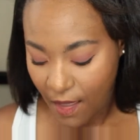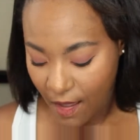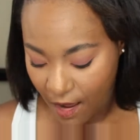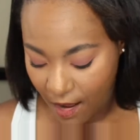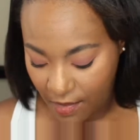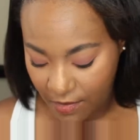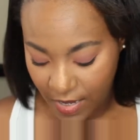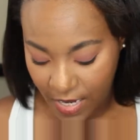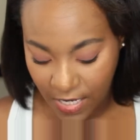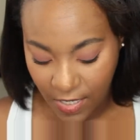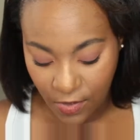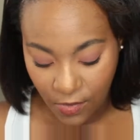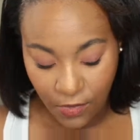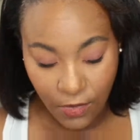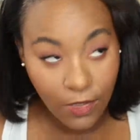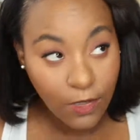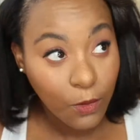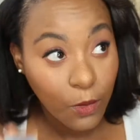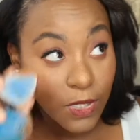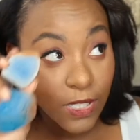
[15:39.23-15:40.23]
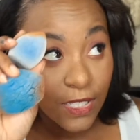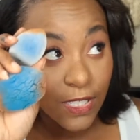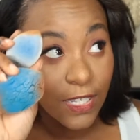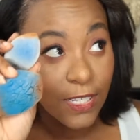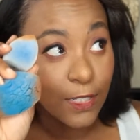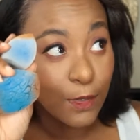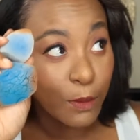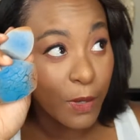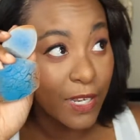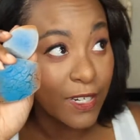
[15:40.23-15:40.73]
All I used was
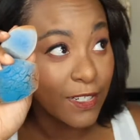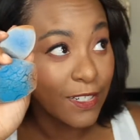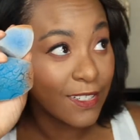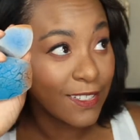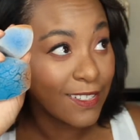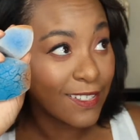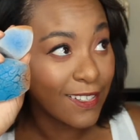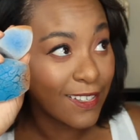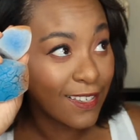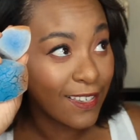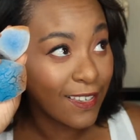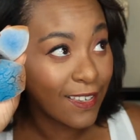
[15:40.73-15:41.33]
these sponges.